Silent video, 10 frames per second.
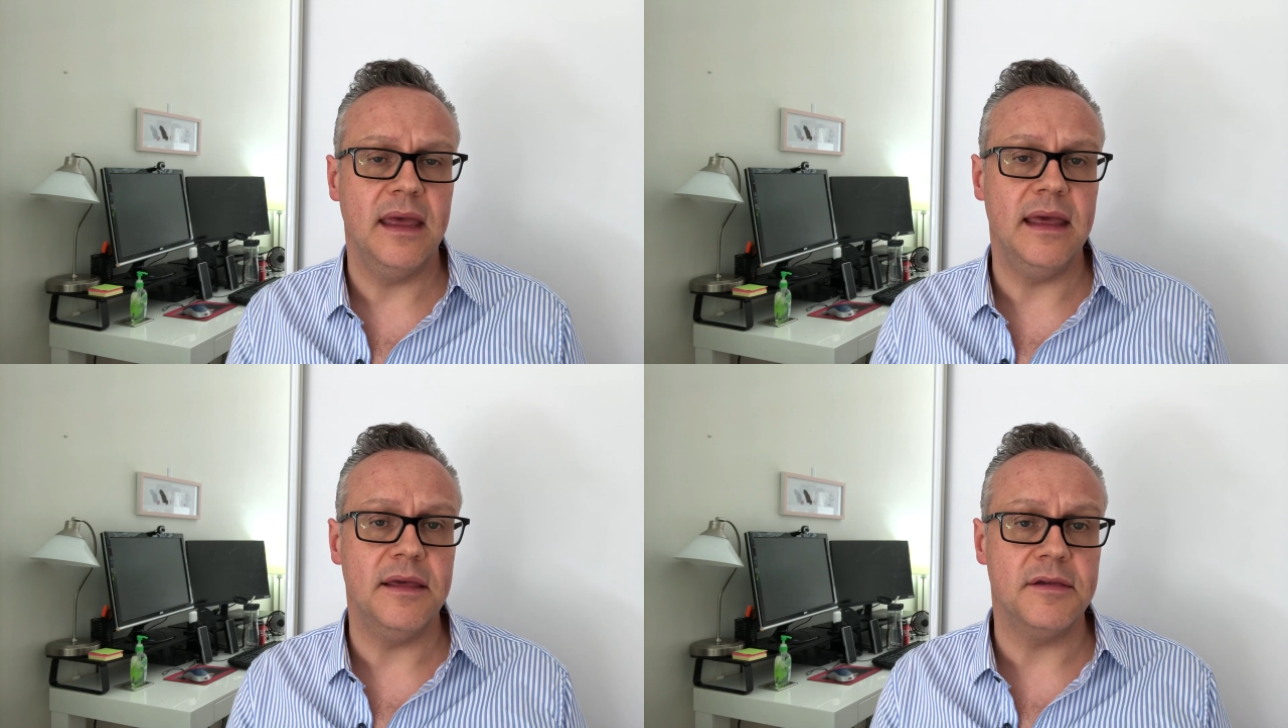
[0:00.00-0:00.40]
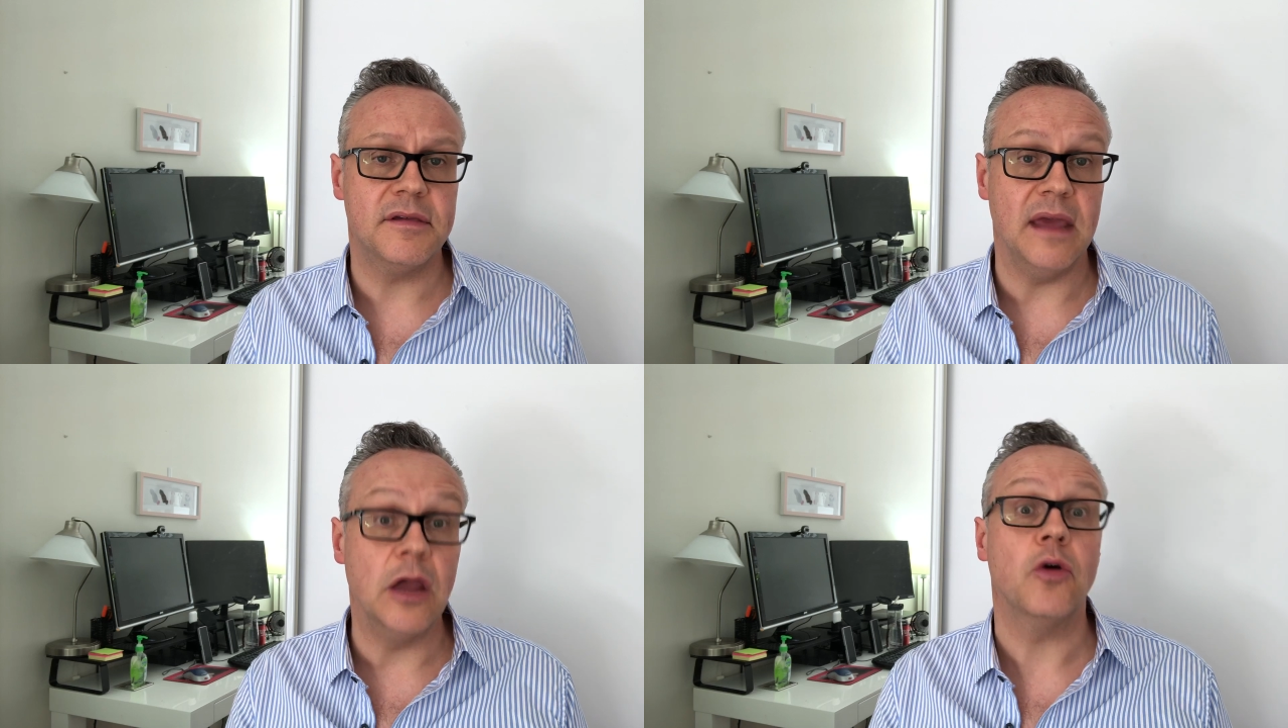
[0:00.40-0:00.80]

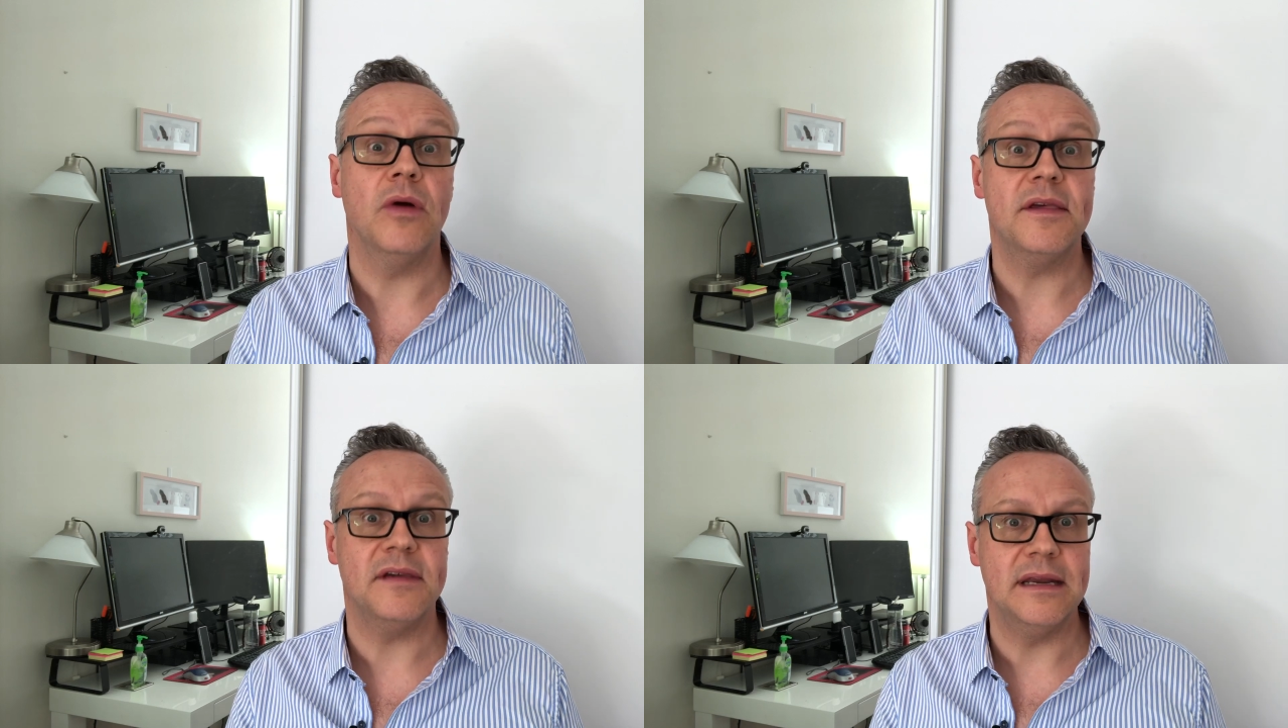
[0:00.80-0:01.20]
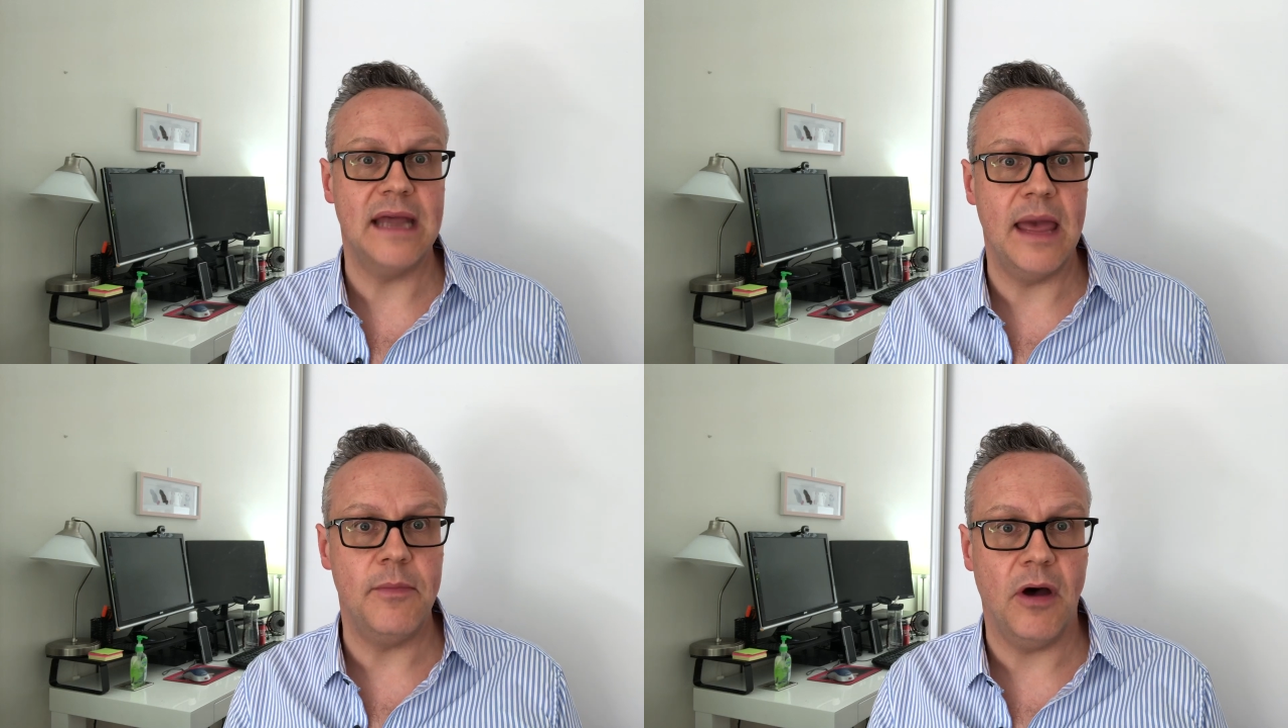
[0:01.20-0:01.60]
is increasing
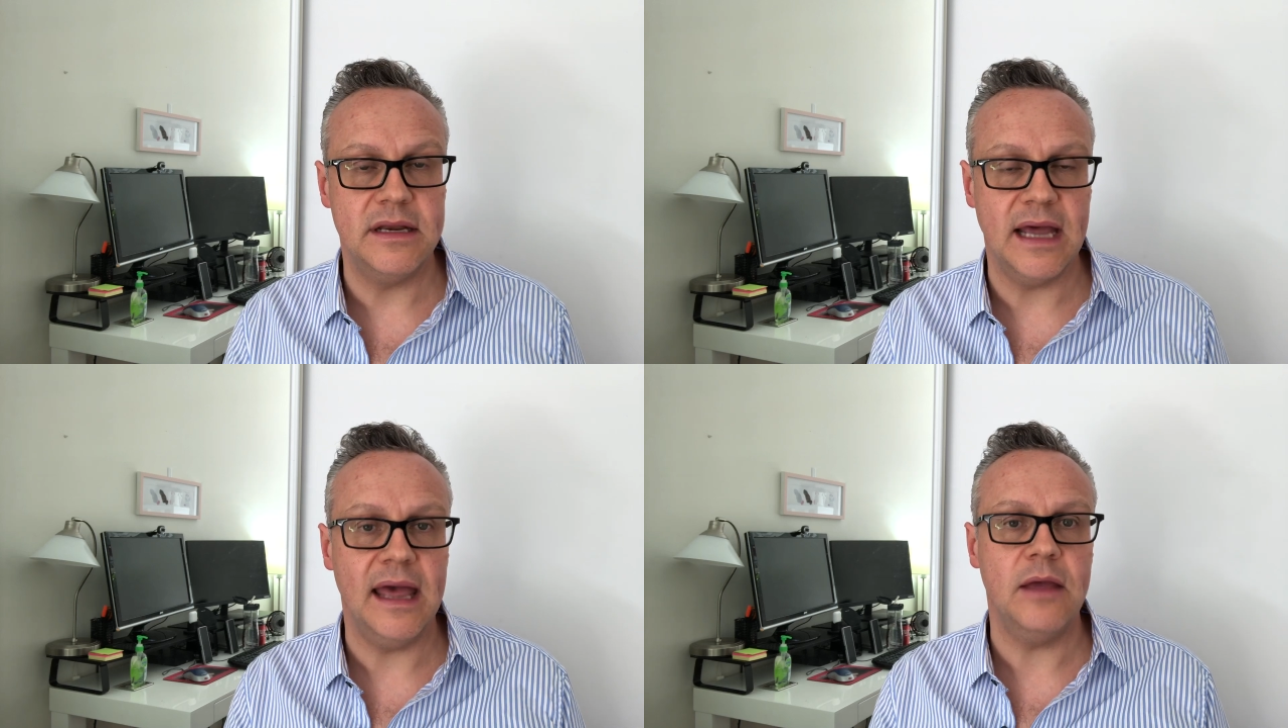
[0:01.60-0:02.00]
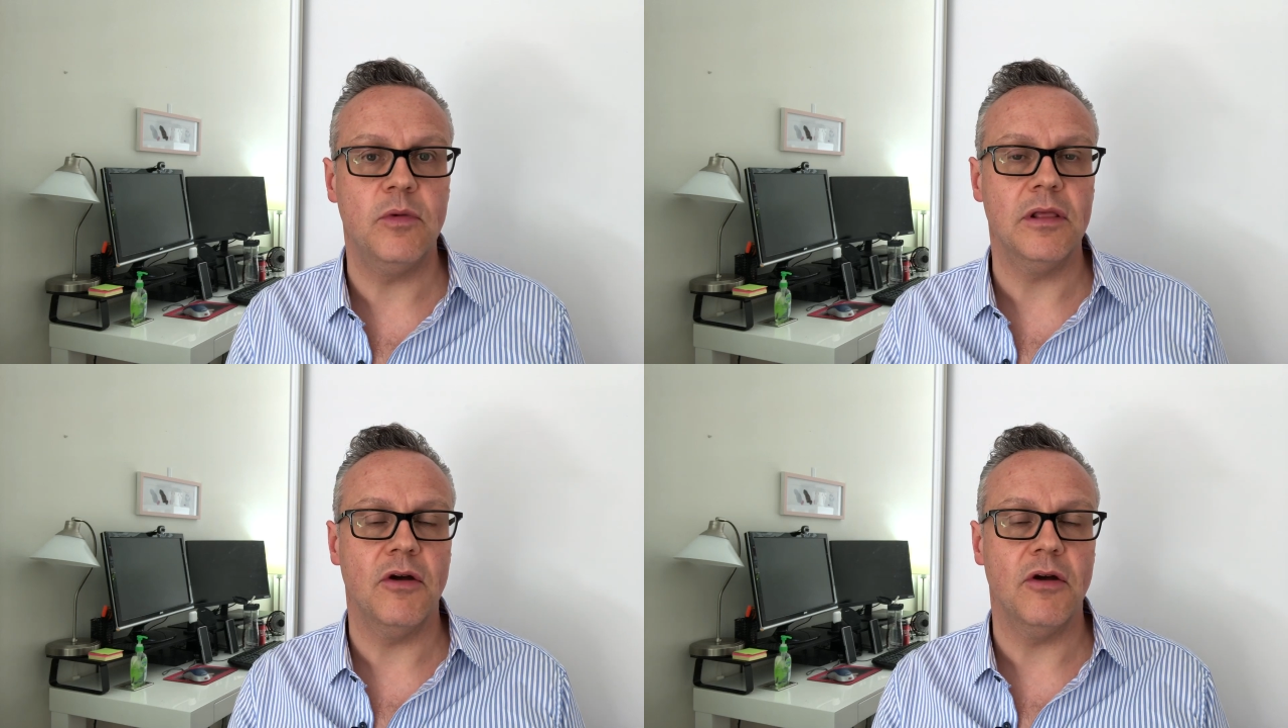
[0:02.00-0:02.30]
day by day with